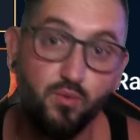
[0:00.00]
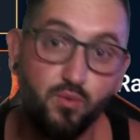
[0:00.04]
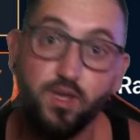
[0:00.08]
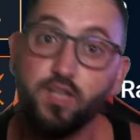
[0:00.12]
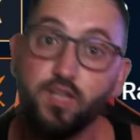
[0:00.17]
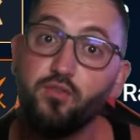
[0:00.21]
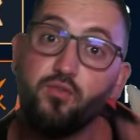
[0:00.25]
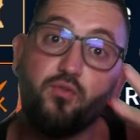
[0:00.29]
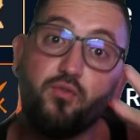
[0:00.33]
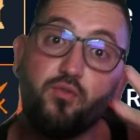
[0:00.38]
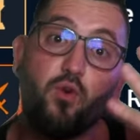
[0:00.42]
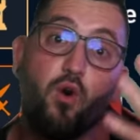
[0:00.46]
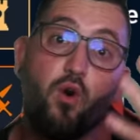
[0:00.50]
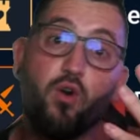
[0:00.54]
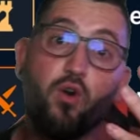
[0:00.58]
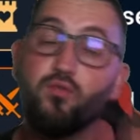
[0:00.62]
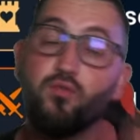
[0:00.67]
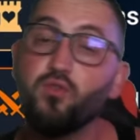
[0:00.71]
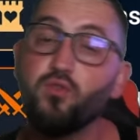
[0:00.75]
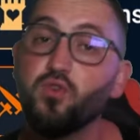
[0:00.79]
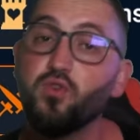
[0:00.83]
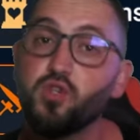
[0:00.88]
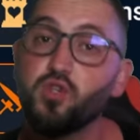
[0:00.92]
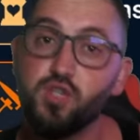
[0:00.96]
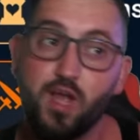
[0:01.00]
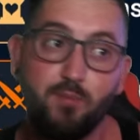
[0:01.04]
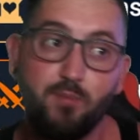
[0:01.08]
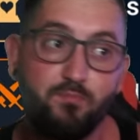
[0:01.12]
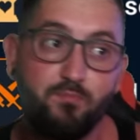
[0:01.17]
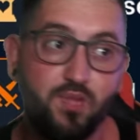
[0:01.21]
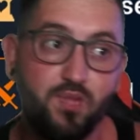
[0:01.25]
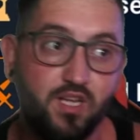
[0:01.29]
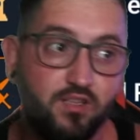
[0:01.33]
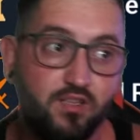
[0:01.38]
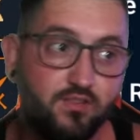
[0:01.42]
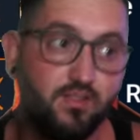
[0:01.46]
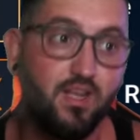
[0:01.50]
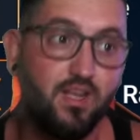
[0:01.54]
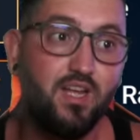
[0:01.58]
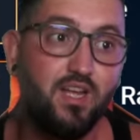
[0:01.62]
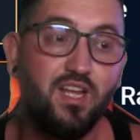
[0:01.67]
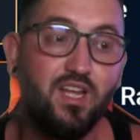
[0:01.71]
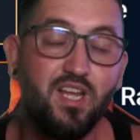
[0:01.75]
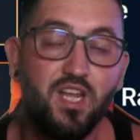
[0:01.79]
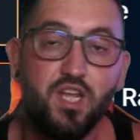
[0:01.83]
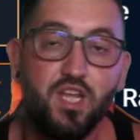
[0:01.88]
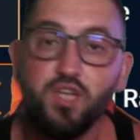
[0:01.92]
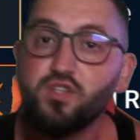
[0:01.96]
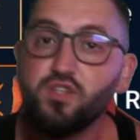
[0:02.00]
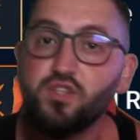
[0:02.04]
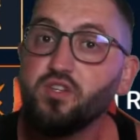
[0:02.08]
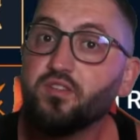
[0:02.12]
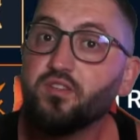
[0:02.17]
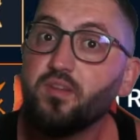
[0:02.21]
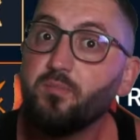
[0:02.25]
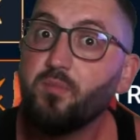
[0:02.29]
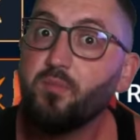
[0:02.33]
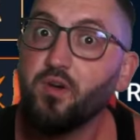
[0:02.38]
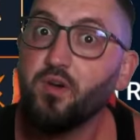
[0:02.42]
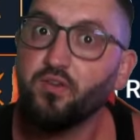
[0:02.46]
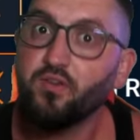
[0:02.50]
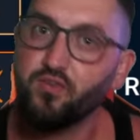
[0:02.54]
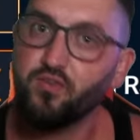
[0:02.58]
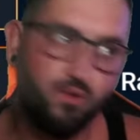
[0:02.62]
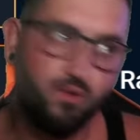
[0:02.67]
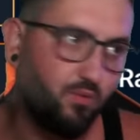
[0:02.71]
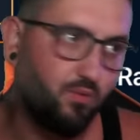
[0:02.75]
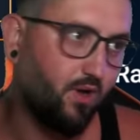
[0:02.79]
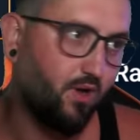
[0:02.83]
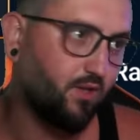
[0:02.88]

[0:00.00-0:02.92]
with 4 full champions, it's just the perfect